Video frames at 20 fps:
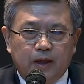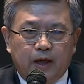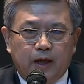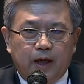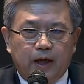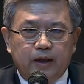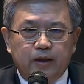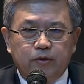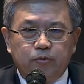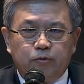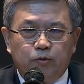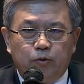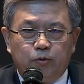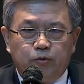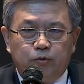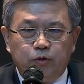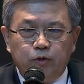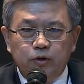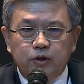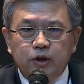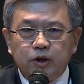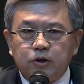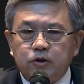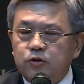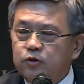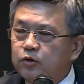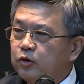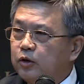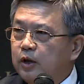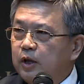And for
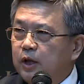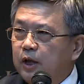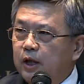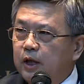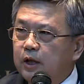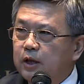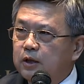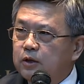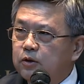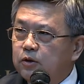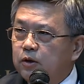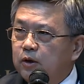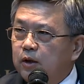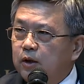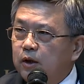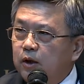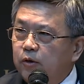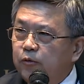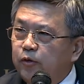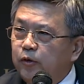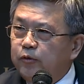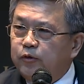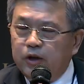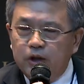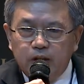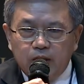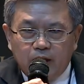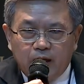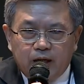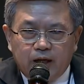physics is
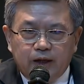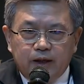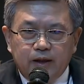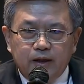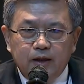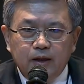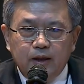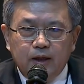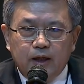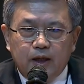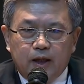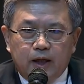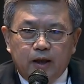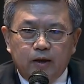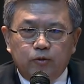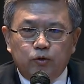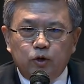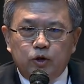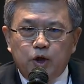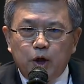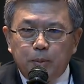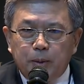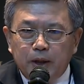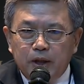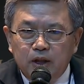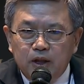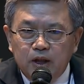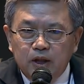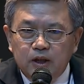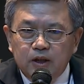59, and for
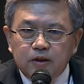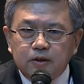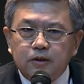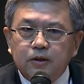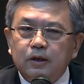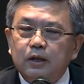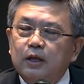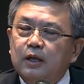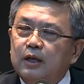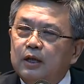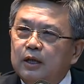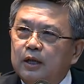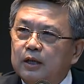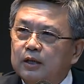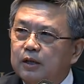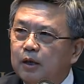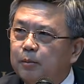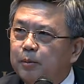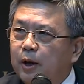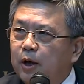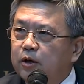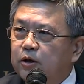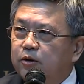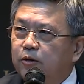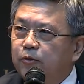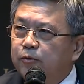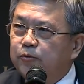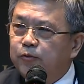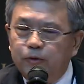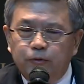Japanese is about
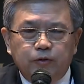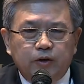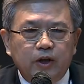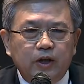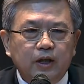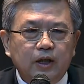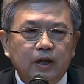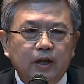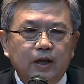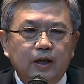50,